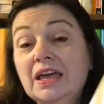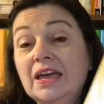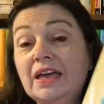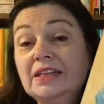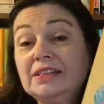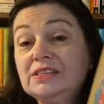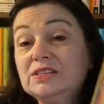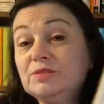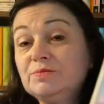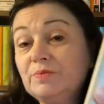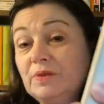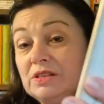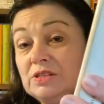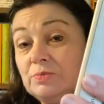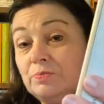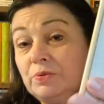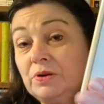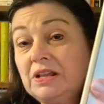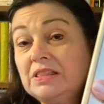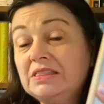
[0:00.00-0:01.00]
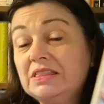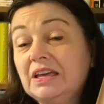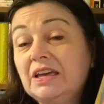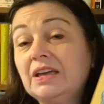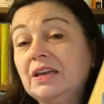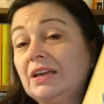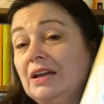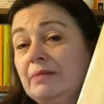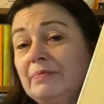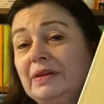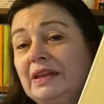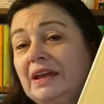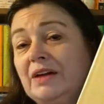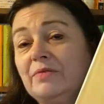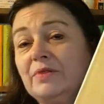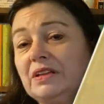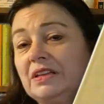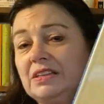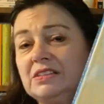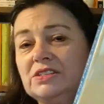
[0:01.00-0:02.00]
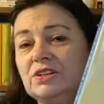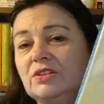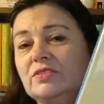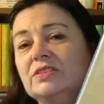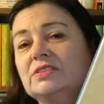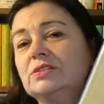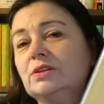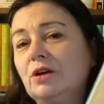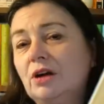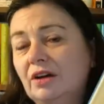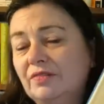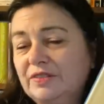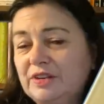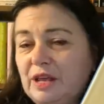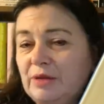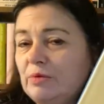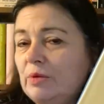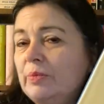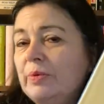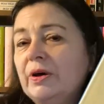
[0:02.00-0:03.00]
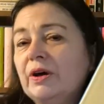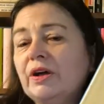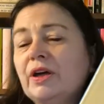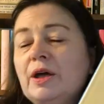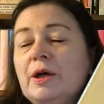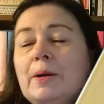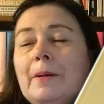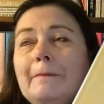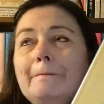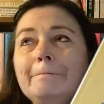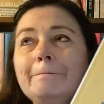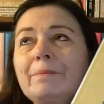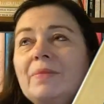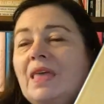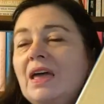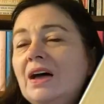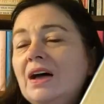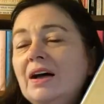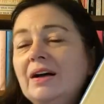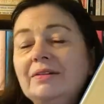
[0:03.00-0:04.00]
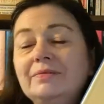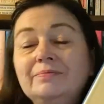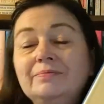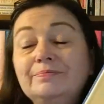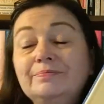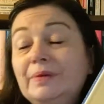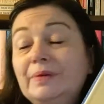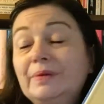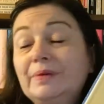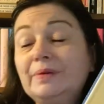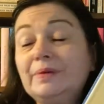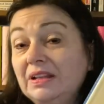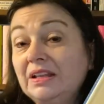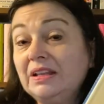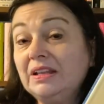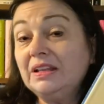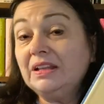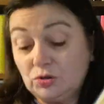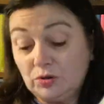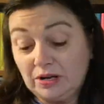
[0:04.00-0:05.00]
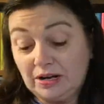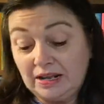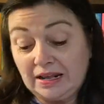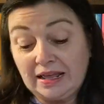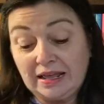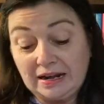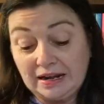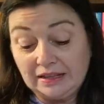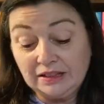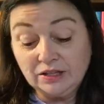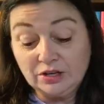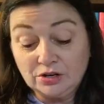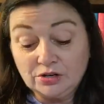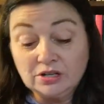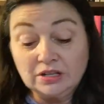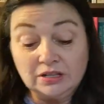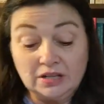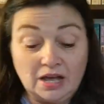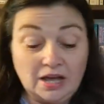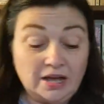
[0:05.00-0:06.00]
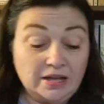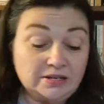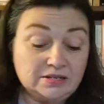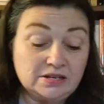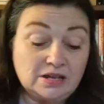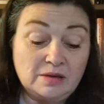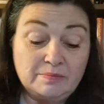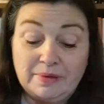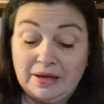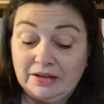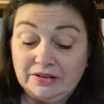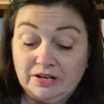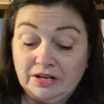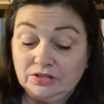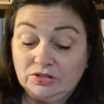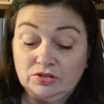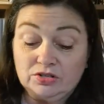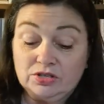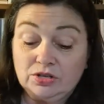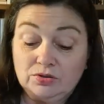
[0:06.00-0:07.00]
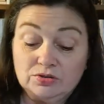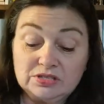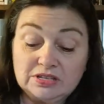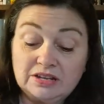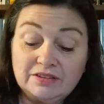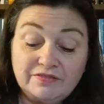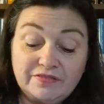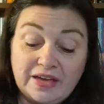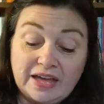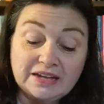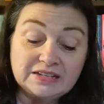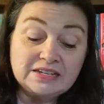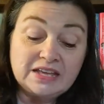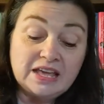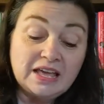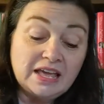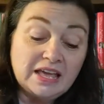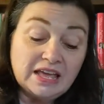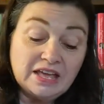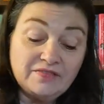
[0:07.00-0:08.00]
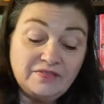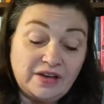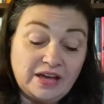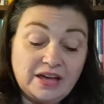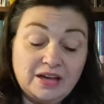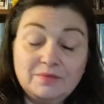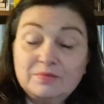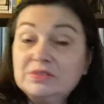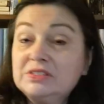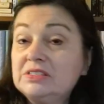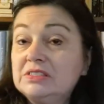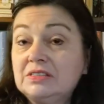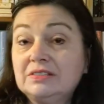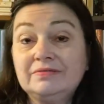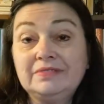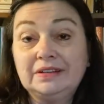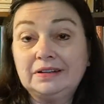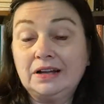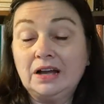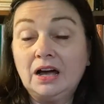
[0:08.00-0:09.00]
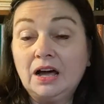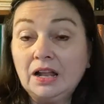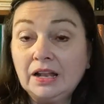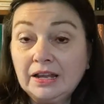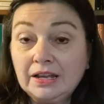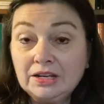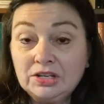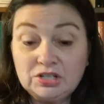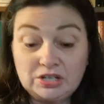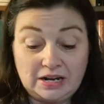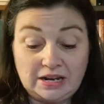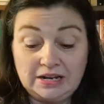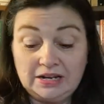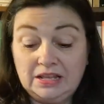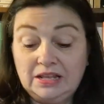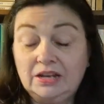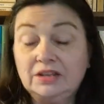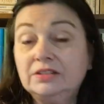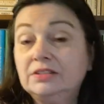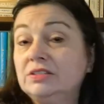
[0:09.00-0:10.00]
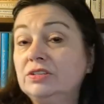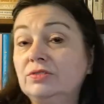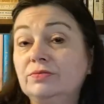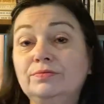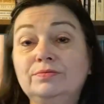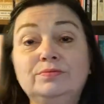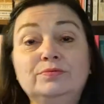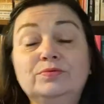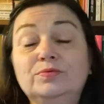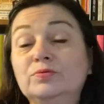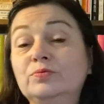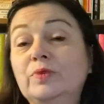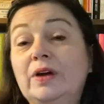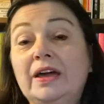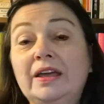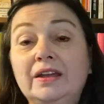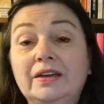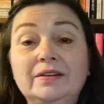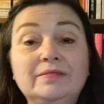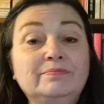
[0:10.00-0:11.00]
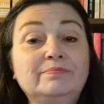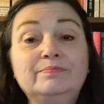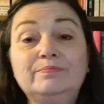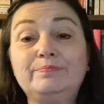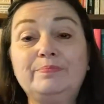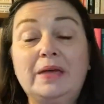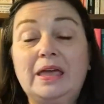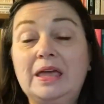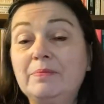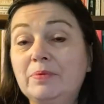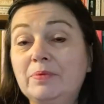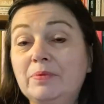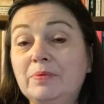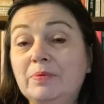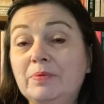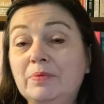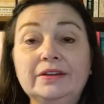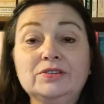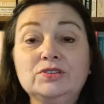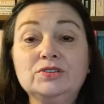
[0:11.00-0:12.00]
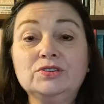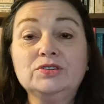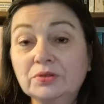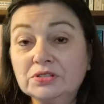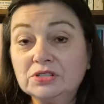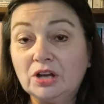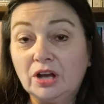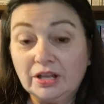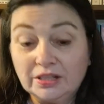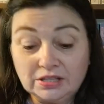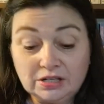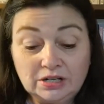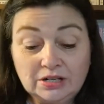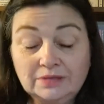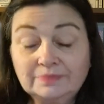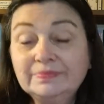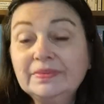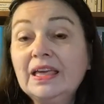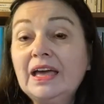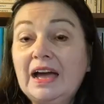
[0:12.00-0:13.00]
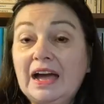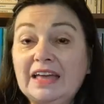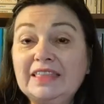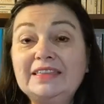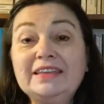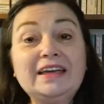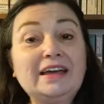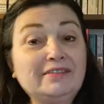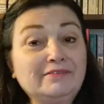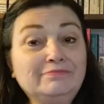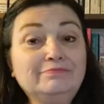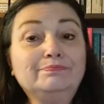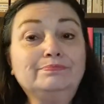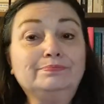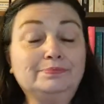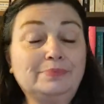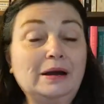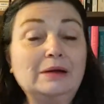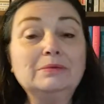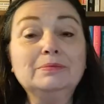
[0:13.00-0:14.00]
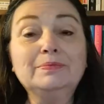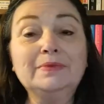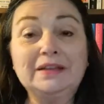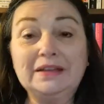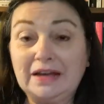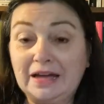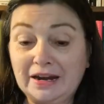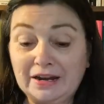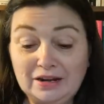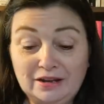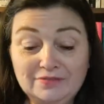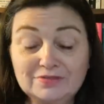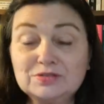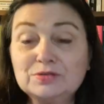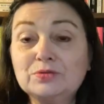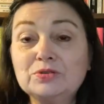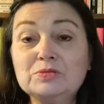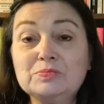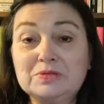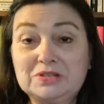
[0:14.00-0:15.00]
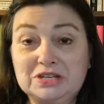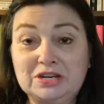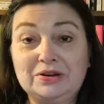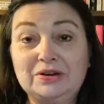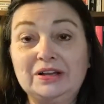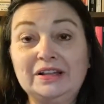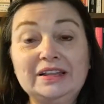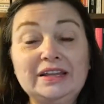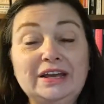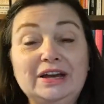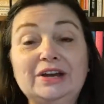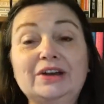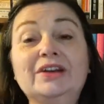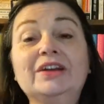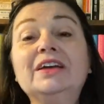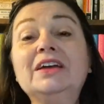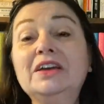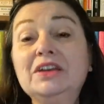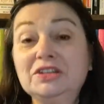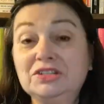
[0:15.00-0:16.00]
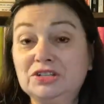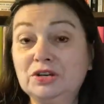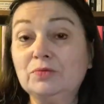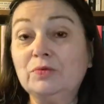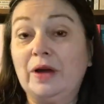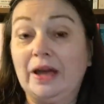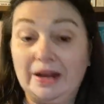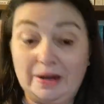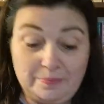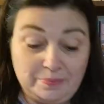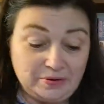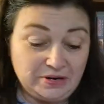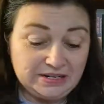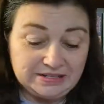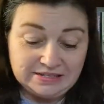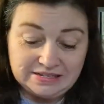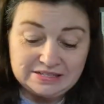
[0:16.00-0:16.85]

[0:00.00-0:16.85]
It's pretty thick. I mean, I would consider this a coffee table book. But I really enjoyed it, and I learned a lot about Dr. Seuss. In fact, if I was in college and I needed to write a paper on a children's author, I think I've probably got enough source material here to write a pretty